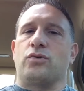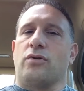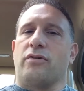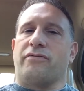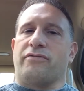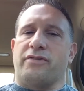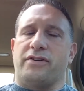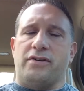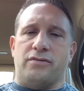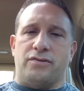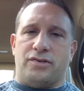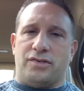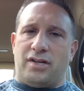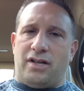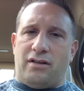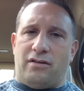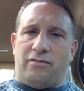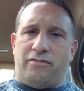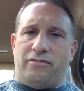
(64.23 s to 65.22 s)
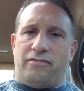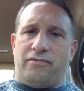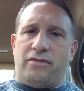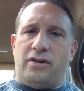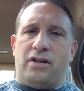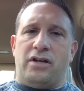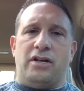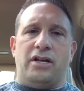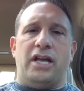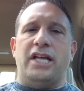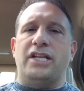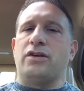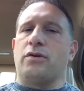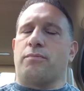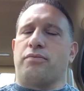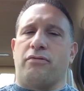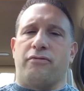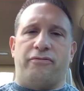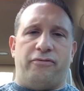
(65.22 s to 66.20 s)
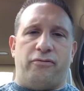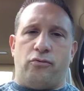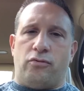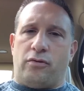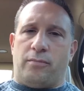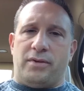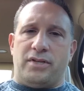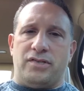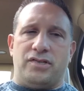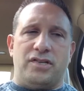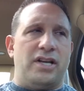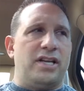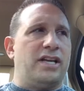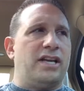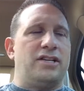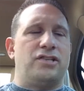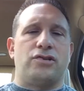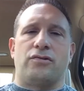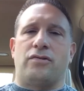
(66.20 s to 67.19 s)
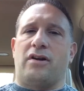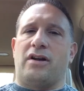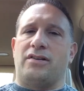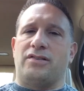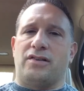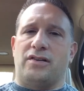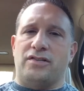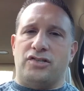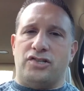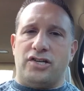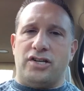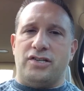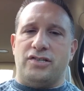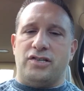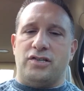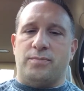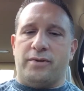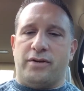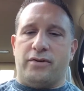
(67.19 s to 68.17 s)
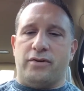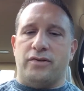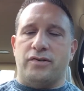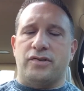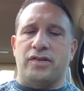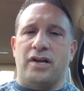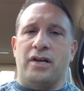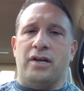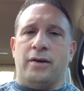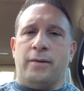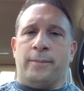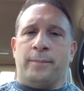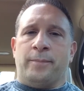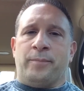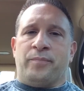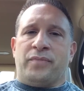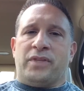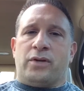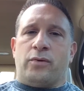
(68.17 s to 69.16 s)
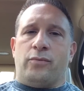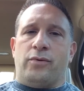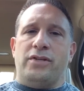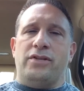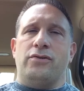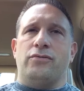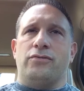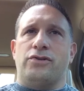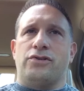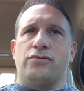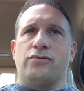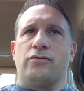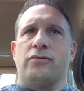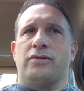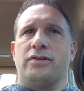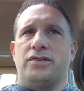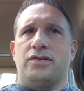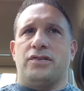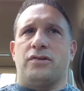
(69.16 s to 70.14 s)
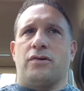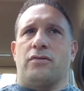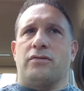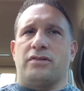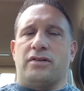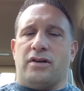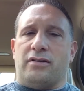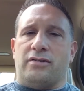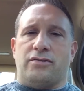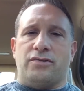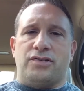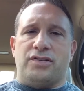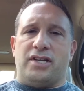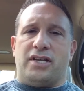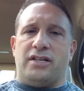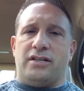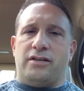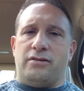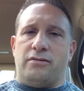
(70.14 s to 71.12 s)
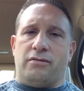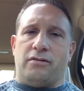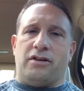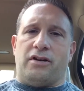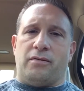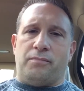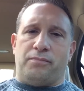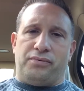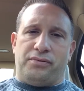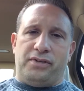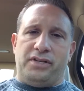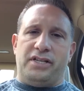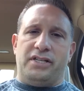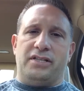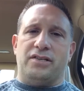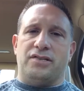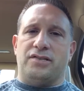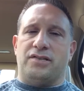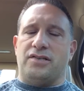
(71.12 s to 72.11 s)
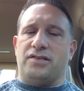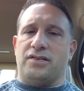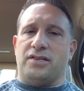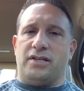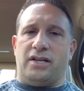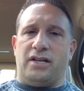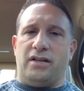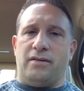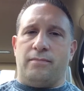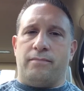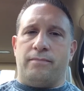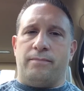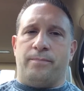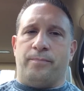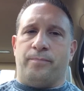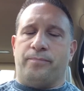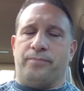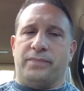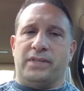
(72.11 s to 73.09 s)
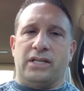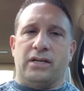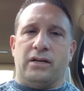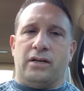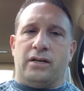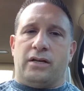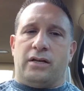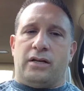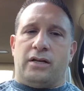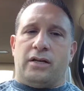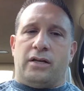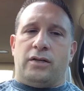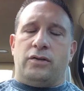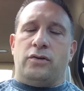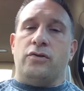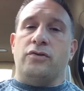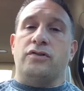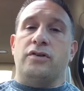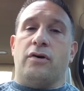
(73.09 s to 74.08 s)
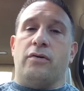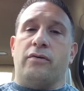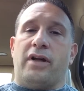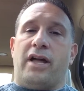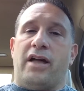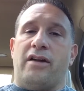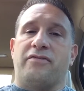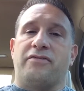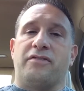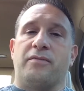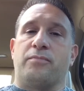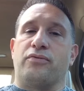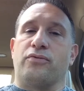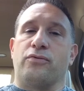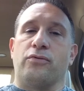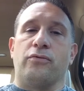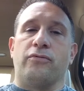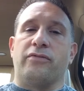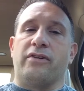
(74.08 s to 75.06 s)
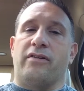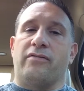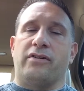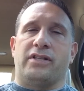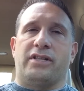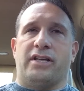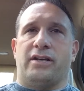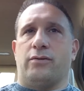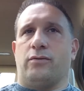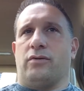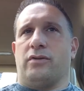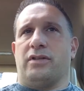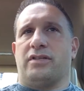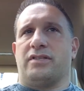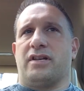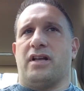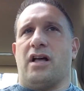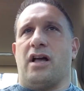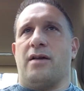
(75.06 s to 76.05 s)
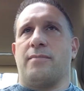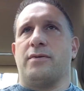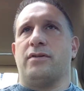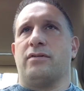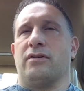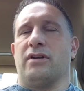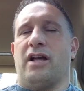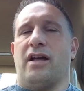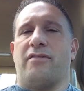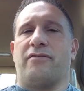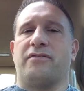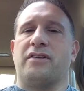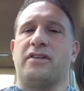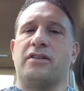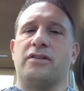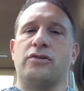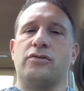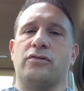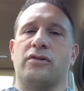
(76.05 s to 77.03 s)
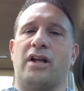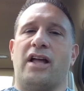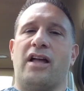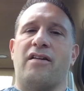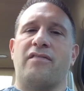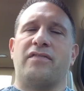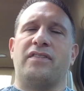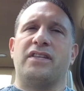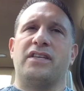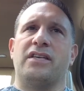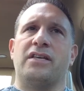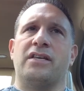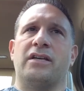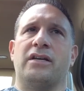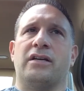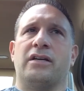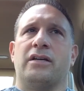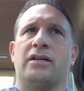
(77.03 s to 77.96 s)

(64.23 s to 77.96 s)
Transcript: off of yourself and your performance and get your eyes on Jesus, because when you truly start to understand that your completeness is in Him, you don't have to prove everything all the time. You don't have the